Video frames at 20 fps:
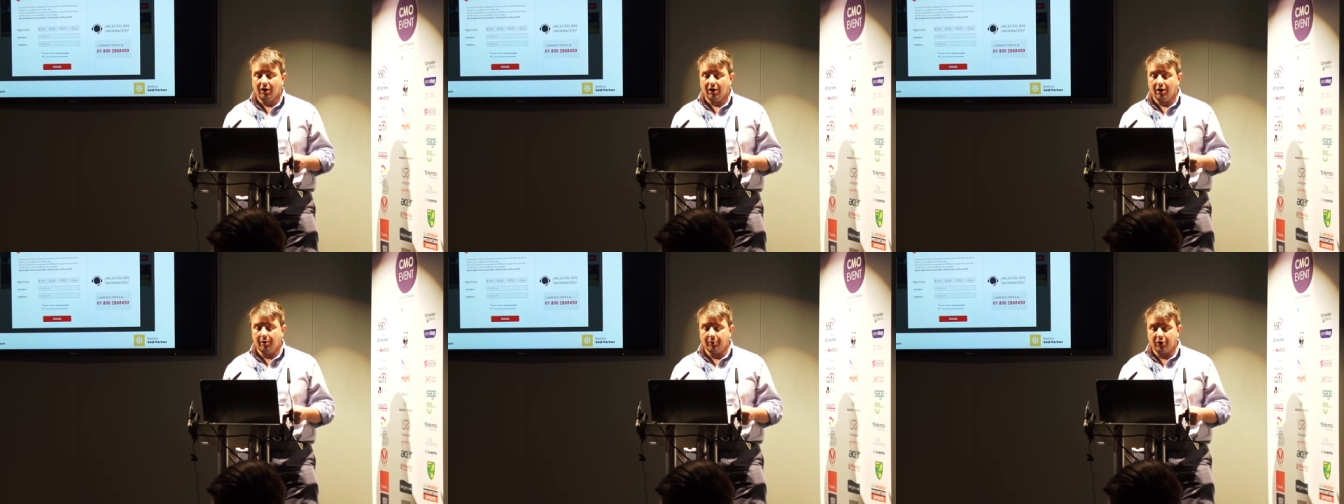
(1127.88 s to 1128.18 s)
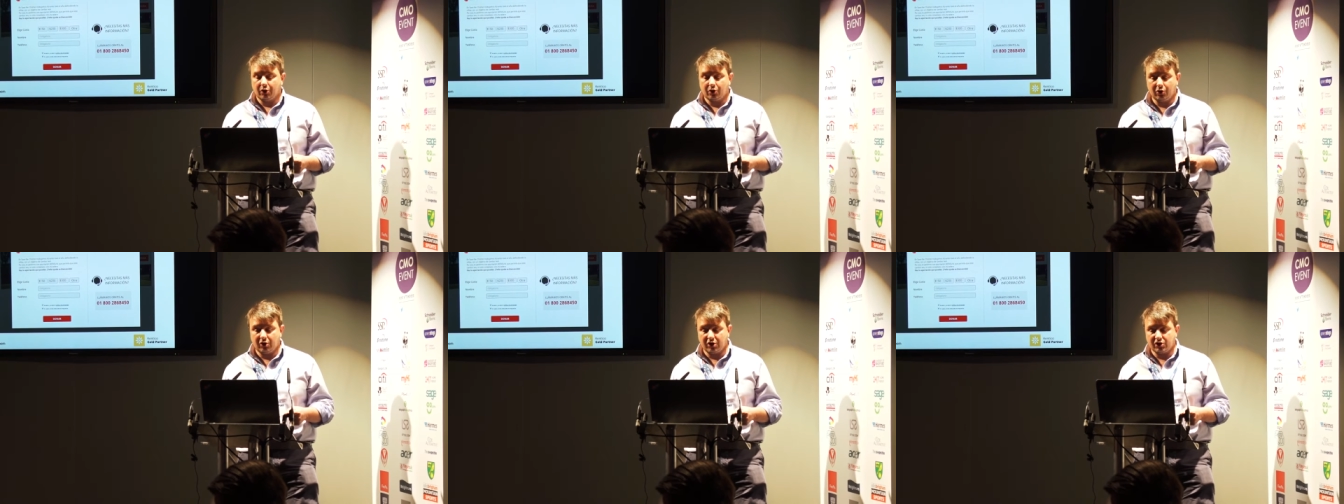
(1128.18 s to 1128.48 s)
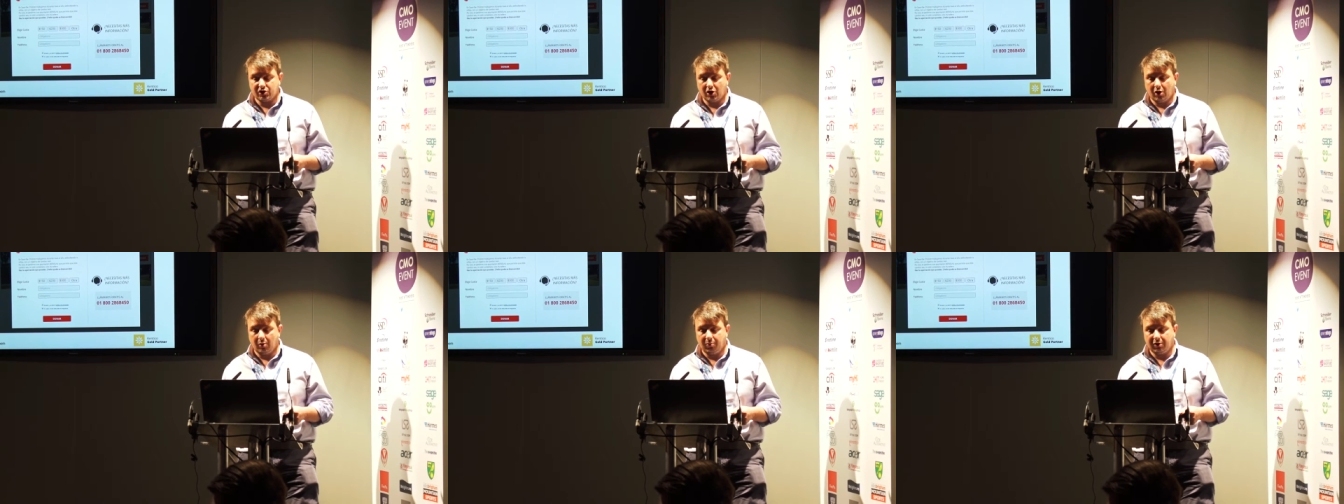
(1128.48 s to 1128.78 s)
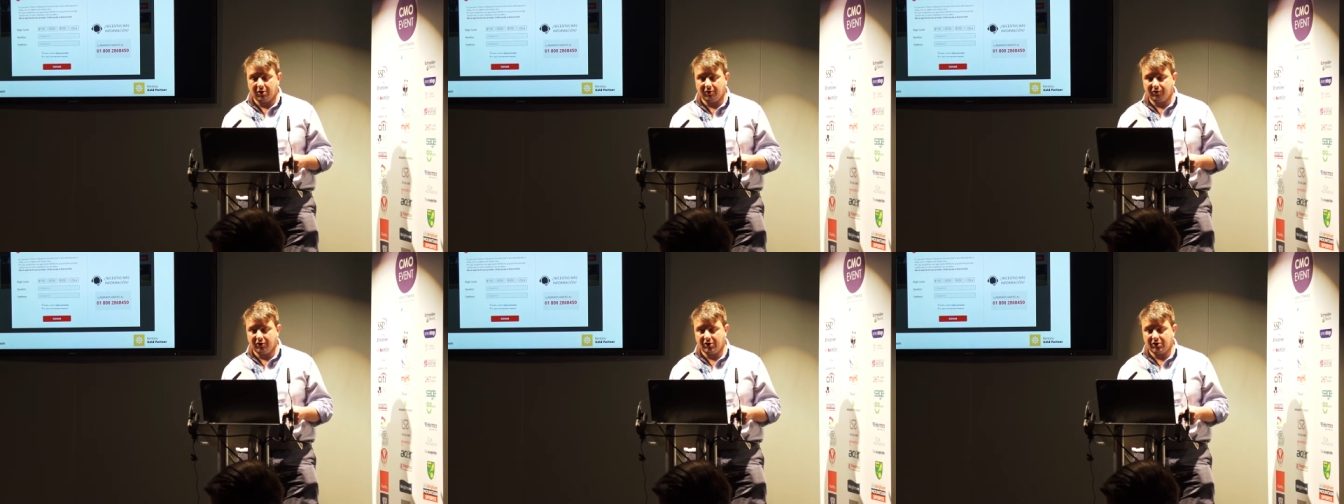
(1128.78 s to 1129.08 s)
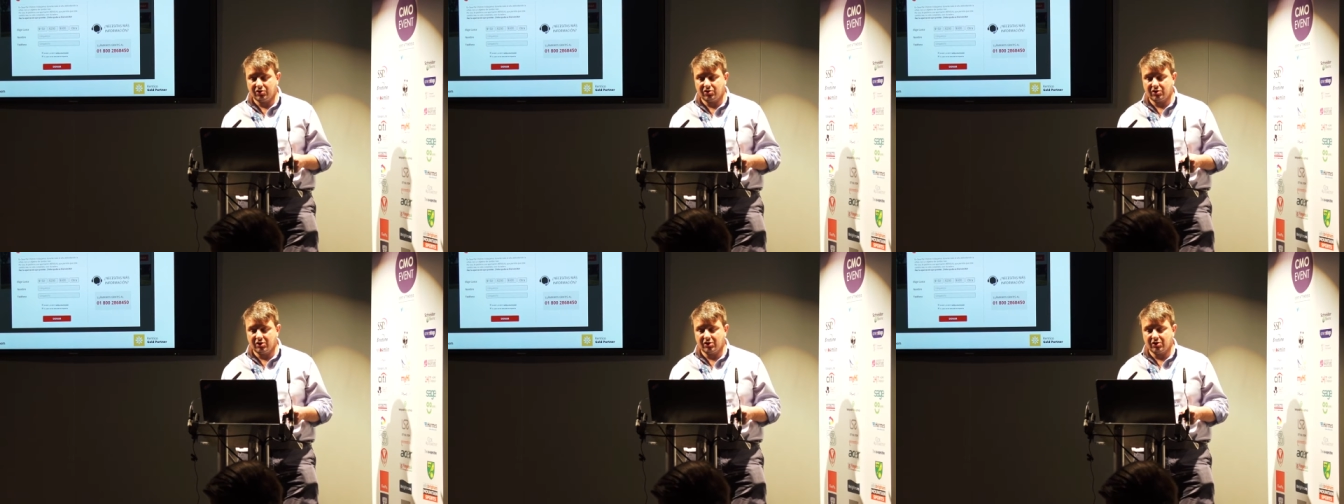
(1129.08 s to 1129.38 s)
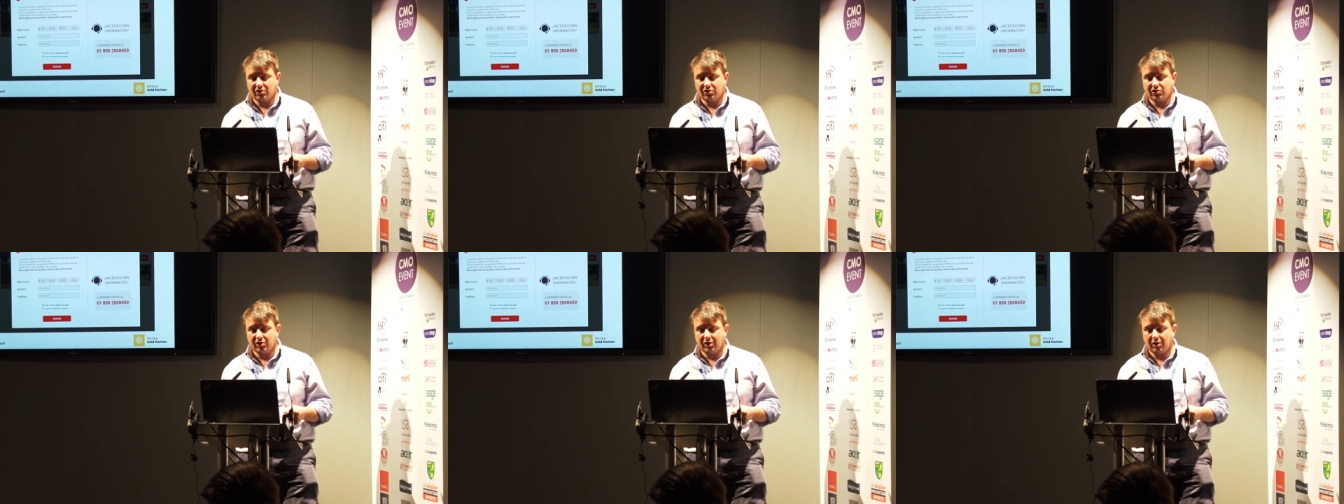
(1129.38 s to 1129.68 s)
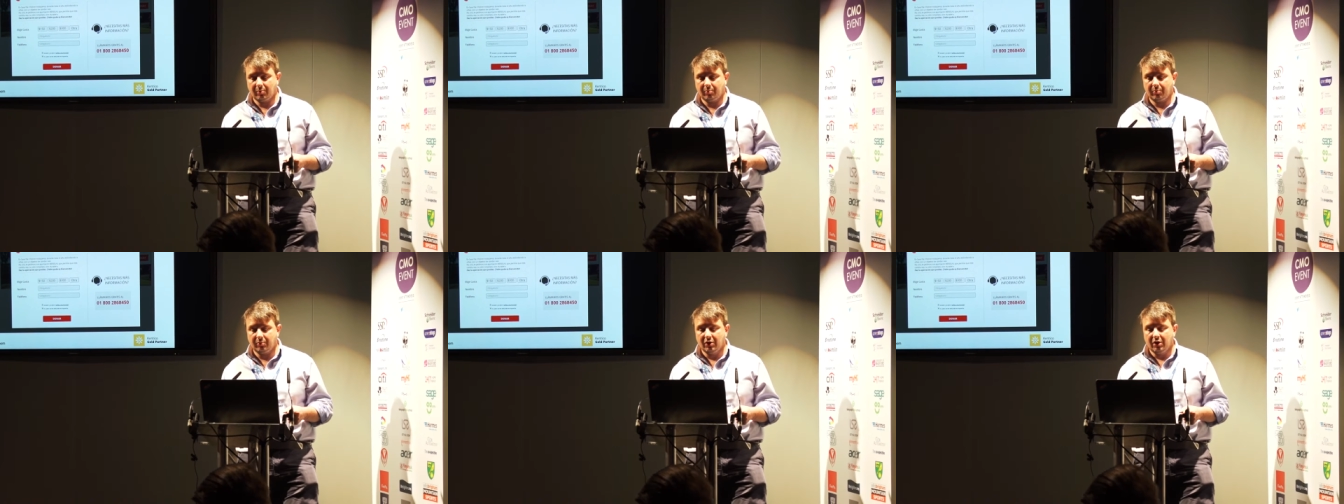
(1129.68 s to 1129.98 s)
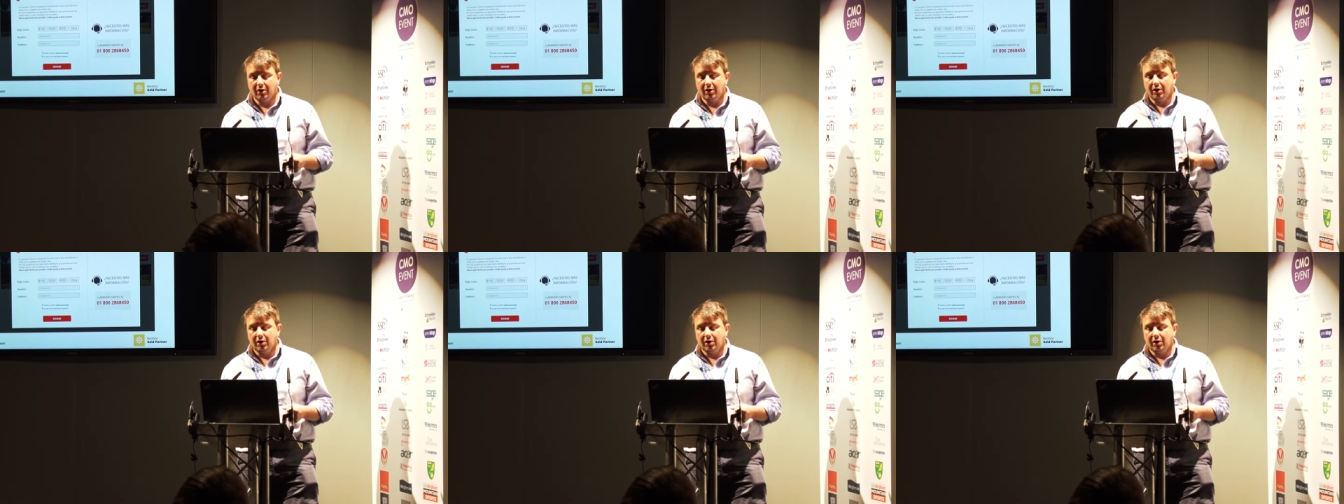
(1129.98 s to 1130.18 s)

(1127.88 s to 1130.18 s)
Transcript: Um, a good example of this is, um,